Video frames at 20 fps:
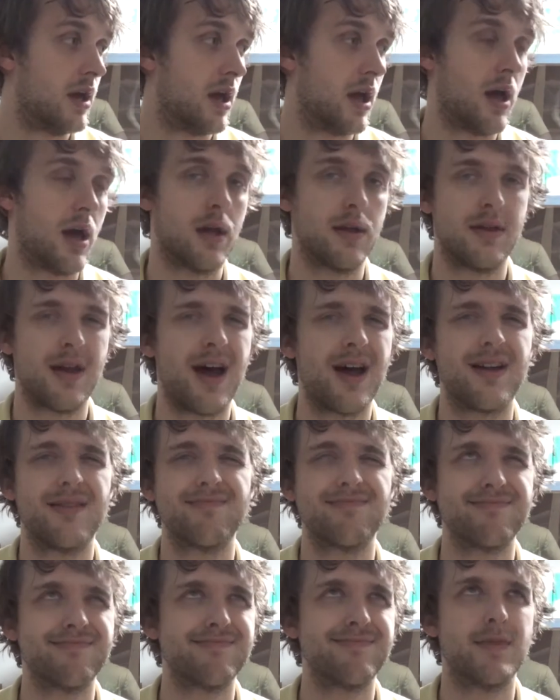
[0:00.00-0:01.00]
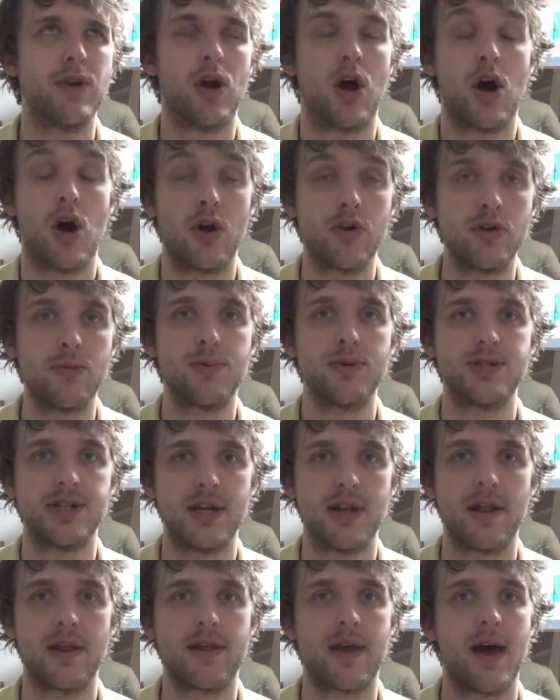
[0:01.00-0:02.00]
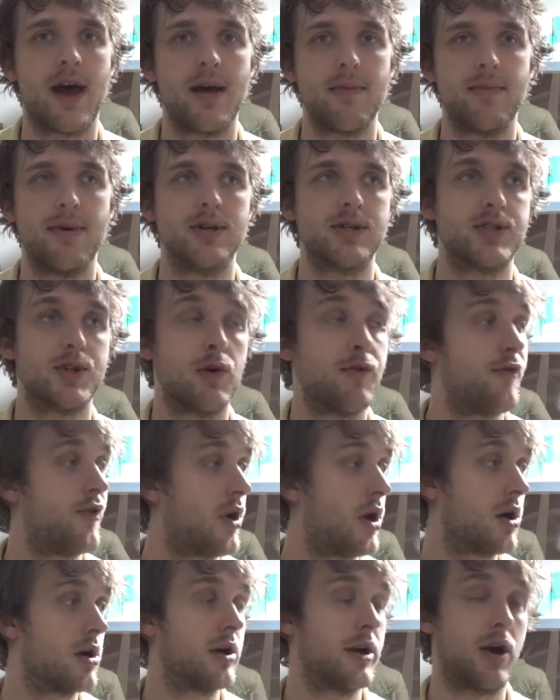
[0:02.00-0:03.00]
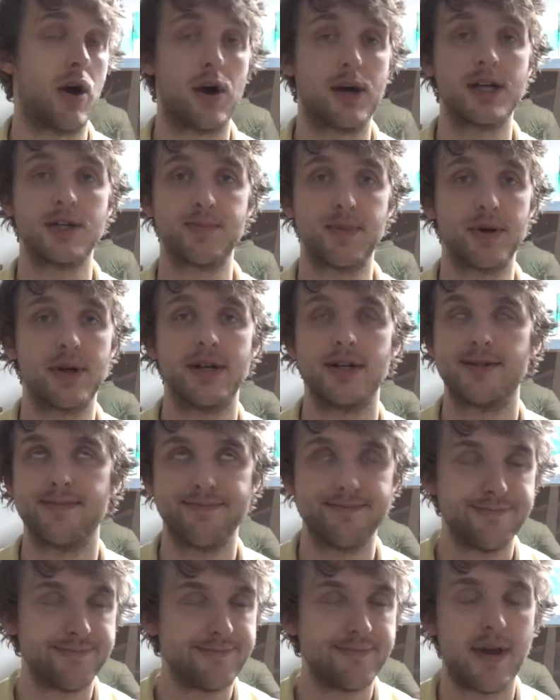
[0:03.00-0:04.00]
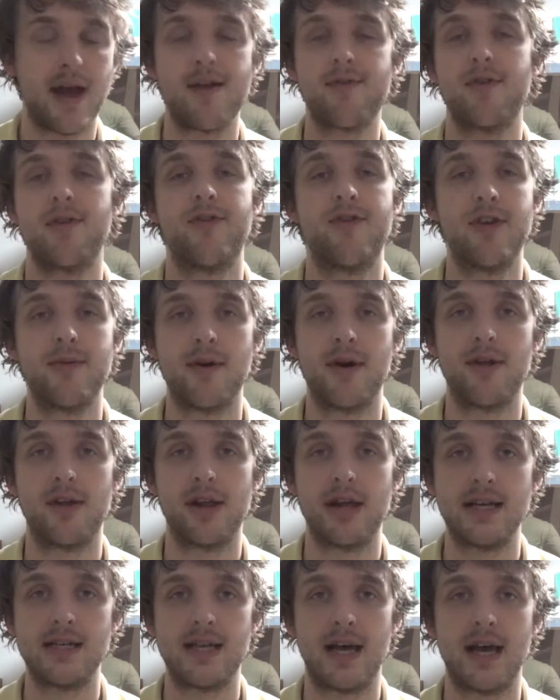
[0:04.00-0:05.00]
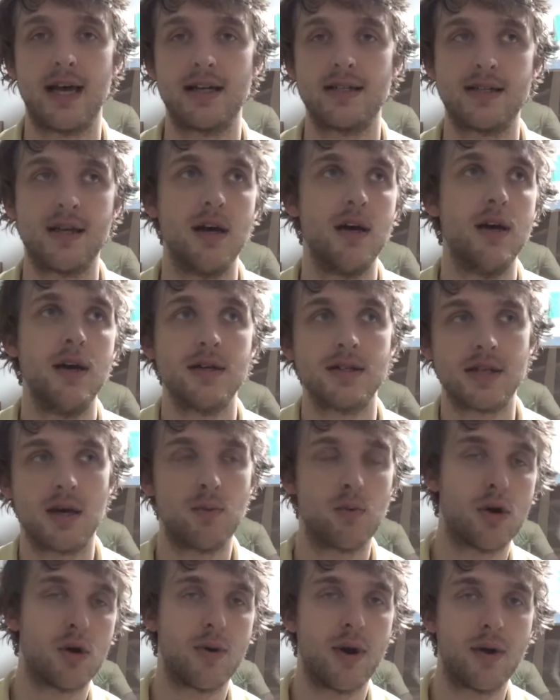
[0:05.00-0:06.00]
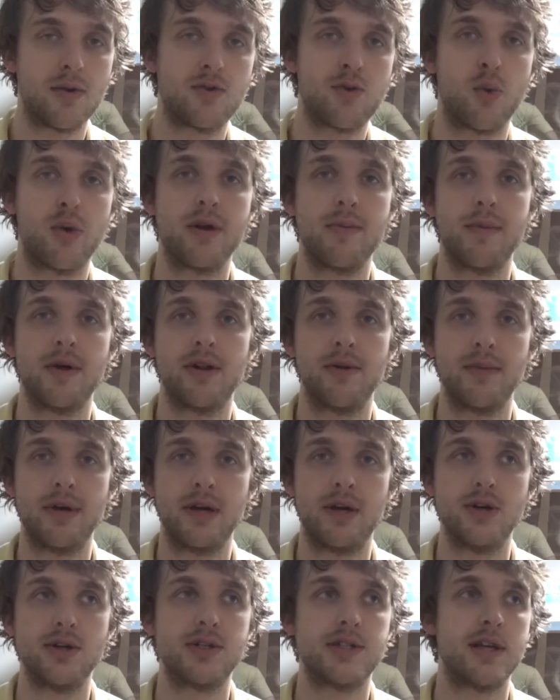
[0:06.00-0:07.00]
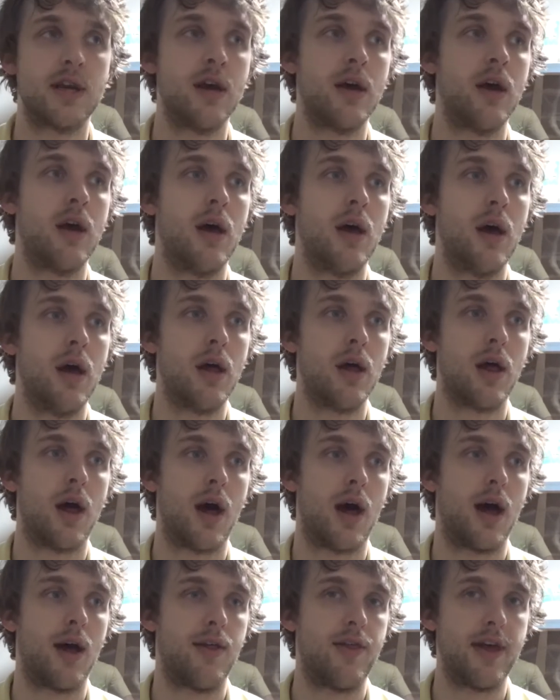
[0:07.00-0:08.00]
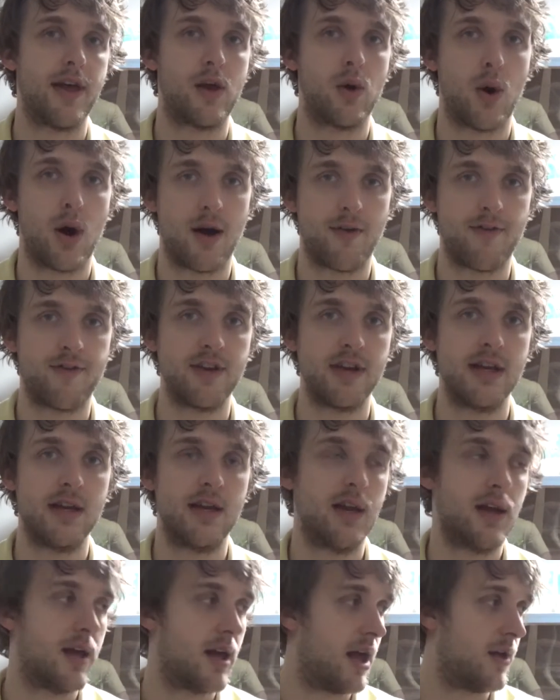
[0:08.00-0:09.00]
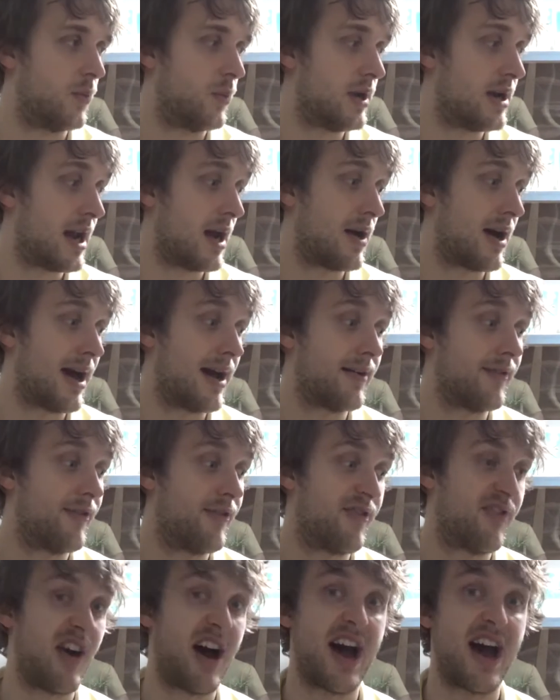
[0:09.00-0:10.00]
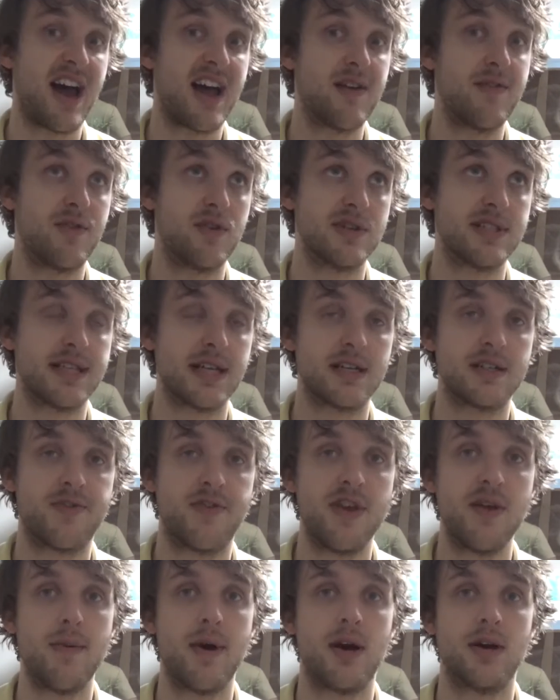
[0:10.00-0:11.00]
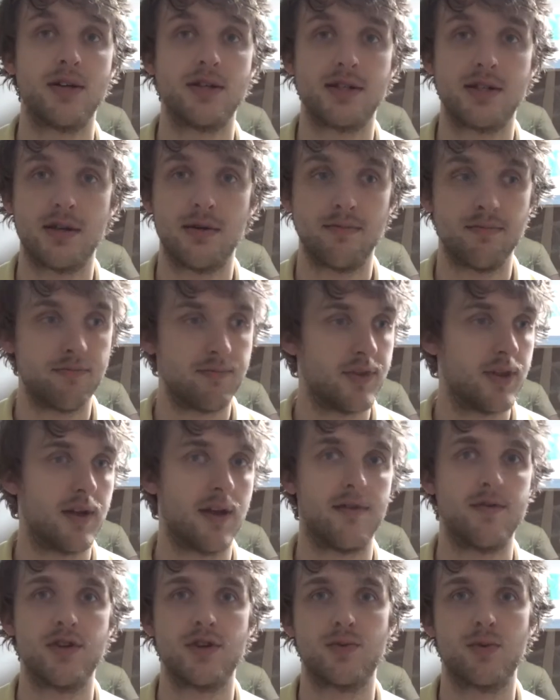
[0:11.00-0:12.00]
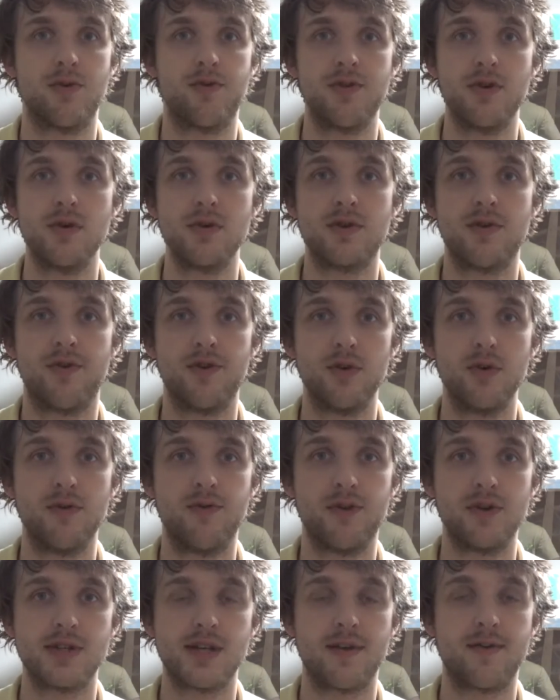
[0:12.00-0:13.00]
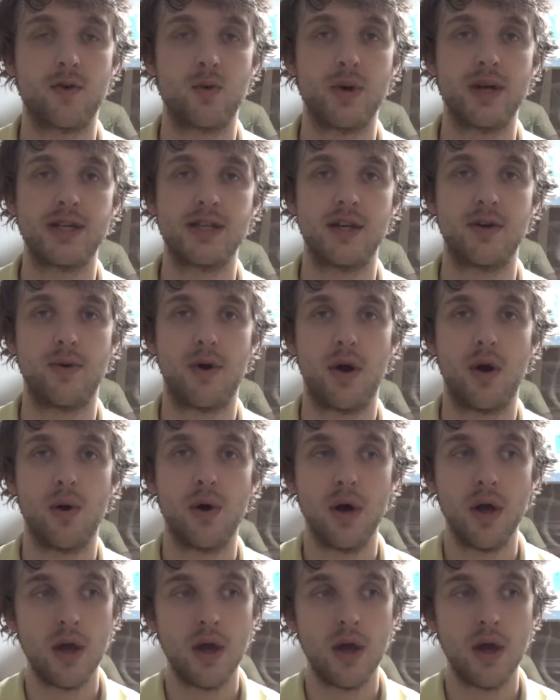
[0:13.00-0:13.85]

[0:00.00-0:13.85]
Uh, not You know, one hundred percent of the time, but so far in our experience, every female that lays eggs somewhere around twenty millimeters, uh, they go off feed. And we now have five or six females that have just refused food for several weeks in a row,